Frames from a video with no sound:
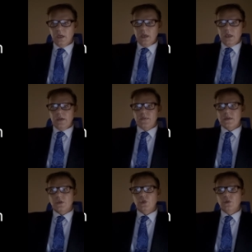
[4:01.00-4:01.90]
If a
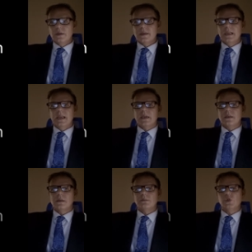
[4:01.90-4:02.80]
student
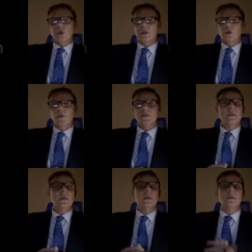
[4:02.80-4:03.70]
selects
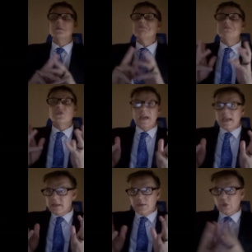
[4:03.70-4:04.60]
Tchaikovsky's
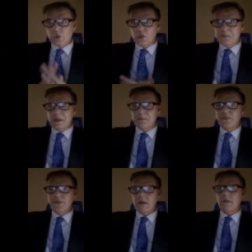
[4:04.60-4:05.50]
Dance of the Sugar Plum
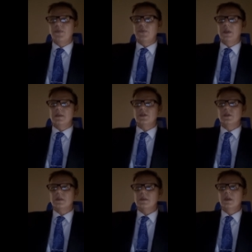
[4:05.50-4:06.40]
Fairy, for
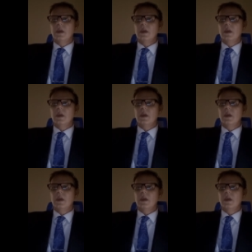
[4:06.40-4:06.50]
instance,